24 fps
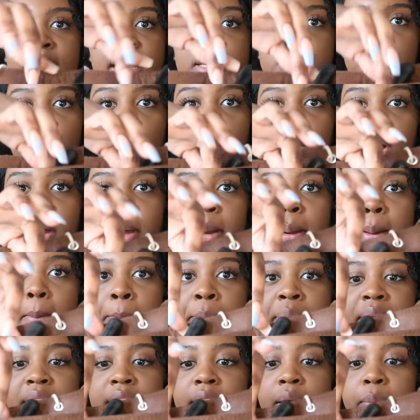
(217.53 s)
It has
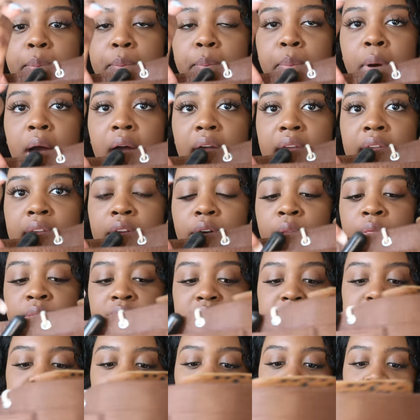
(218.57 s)
one big pocket on
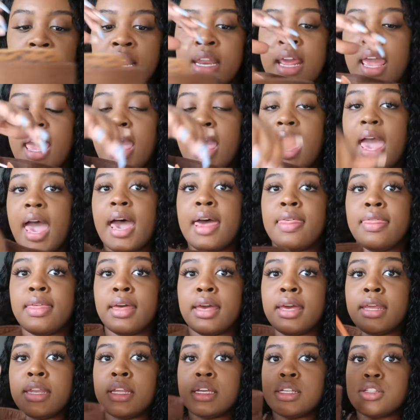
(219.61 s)
this side and
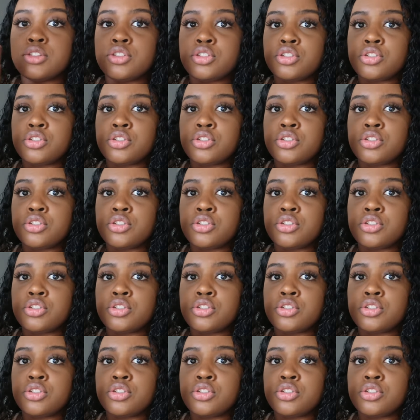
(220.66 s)
then